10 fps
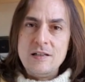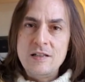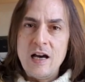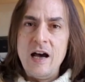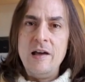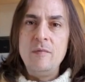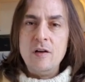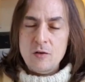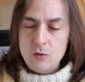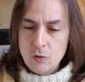time
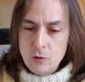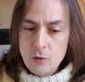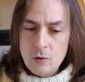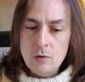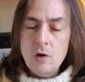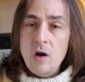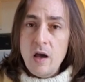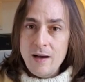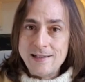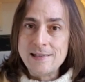to do
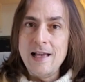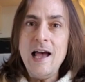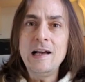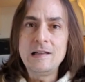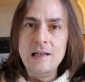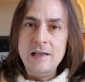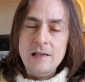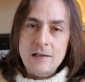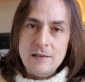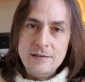
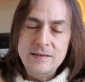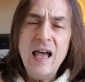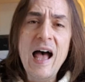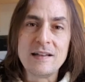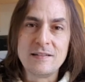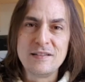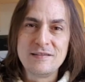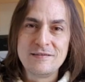exactly that.